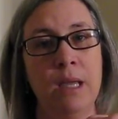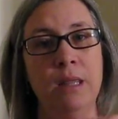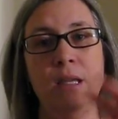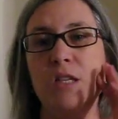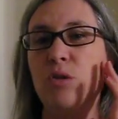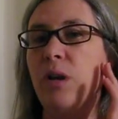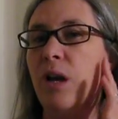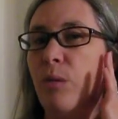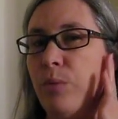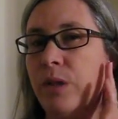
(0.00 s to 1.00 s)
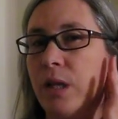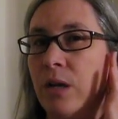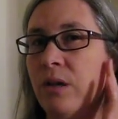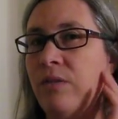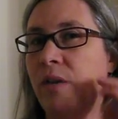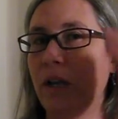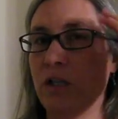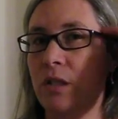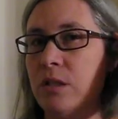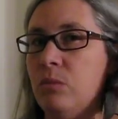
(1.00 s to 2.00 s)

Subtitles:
These will help with ear infections,